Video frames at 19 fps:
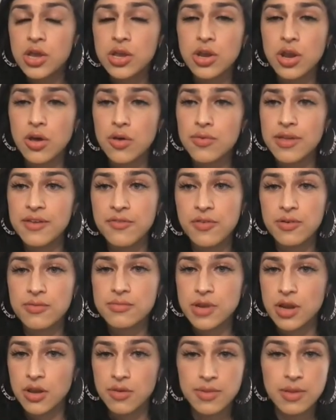You know, they,
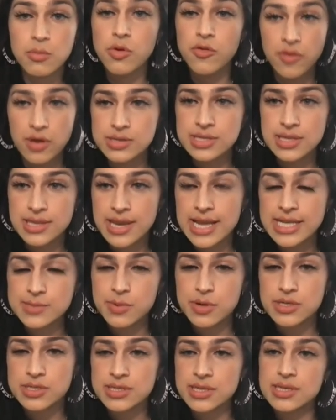for, you know, they move on to the
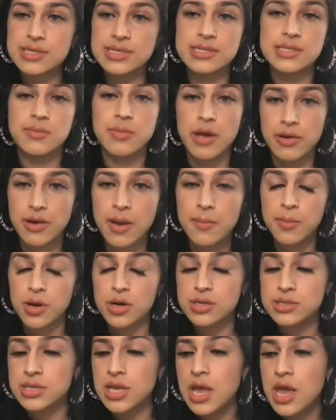next person because it's about
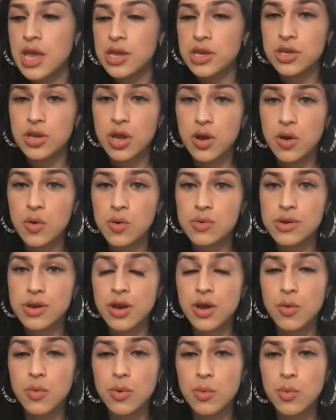numbers. You know,
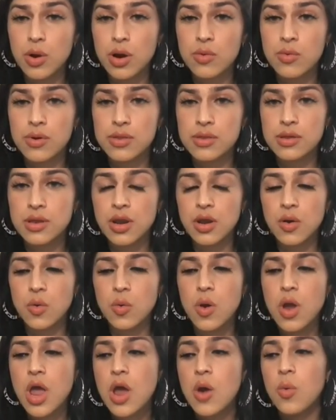you know, we work with, you
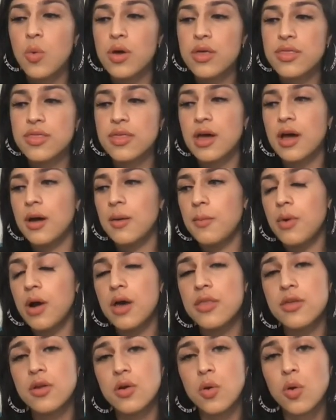know, with um,
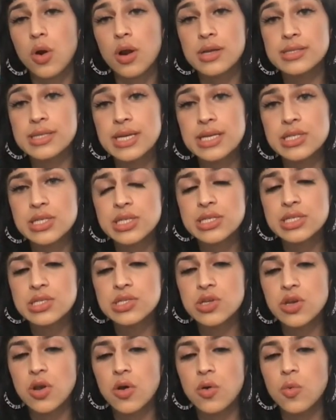other
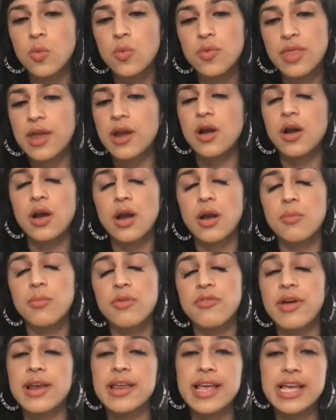organizations, you know, that are uh,
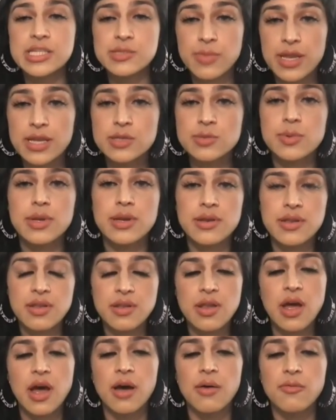providing case management
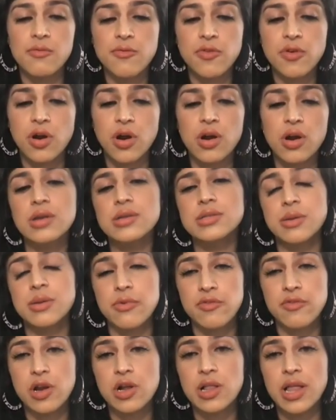um, for
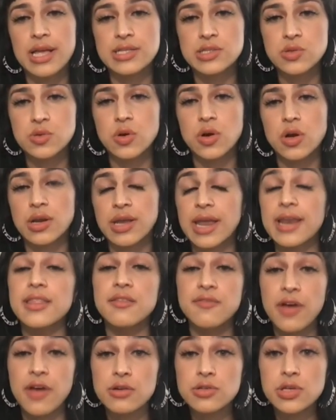some of our clients who are
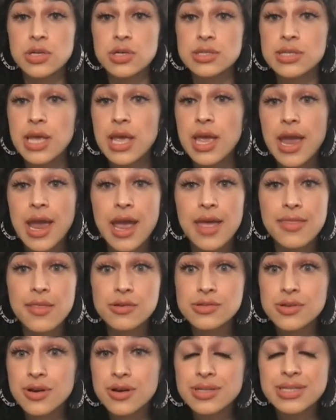getting the vouchers.
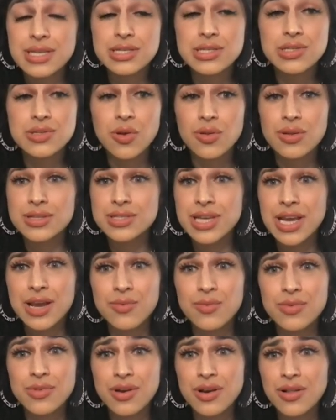And those organizations only
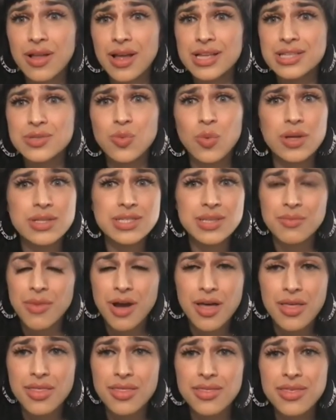check in with their clients once a
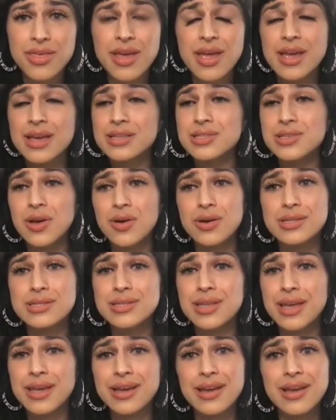month. So
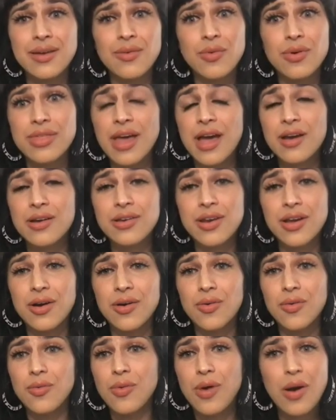it's like, without, you
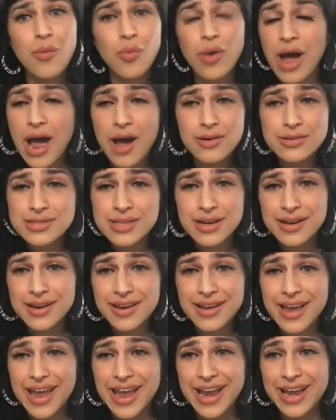know, how is that
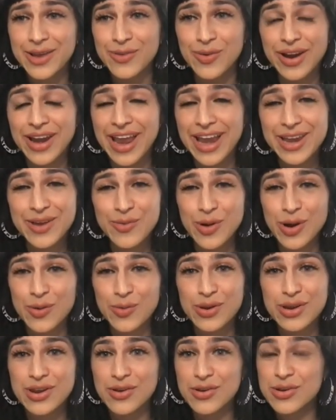going to get anyone
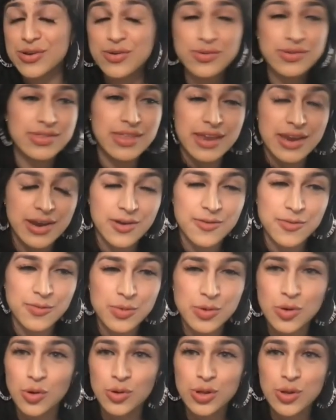anywhere? We know you, they hear
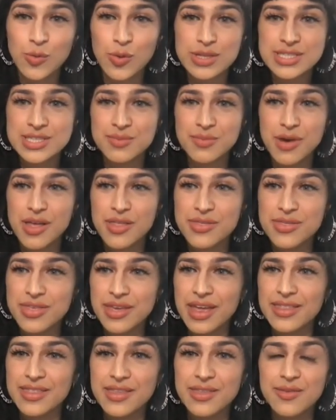from you only once a
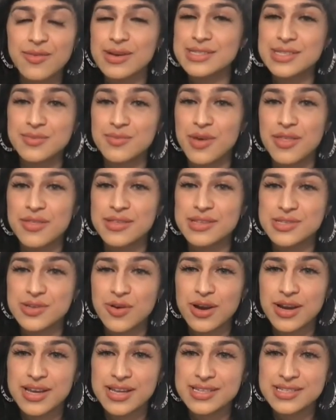month, and the rest of the month is
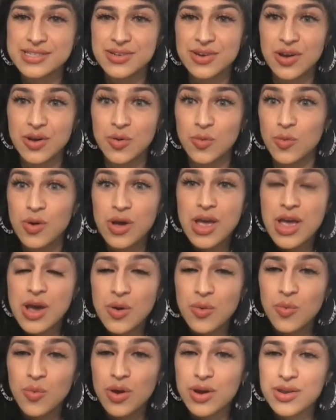crickets. You know,
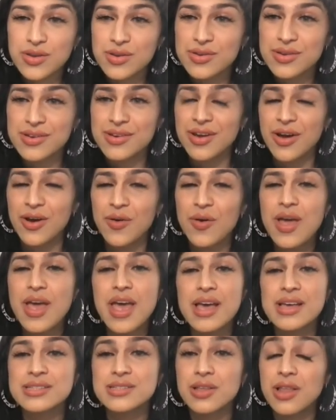what do you, you know,
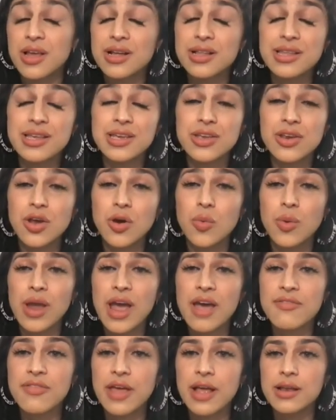so luckily, you know,
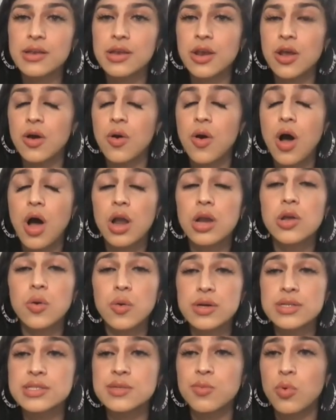we have that, you know,
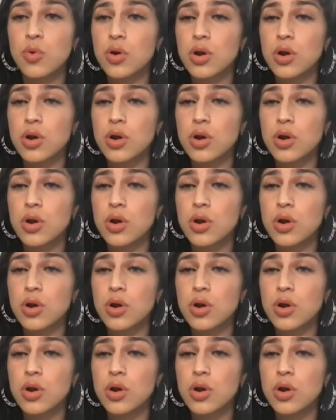ongoing mm-hmm.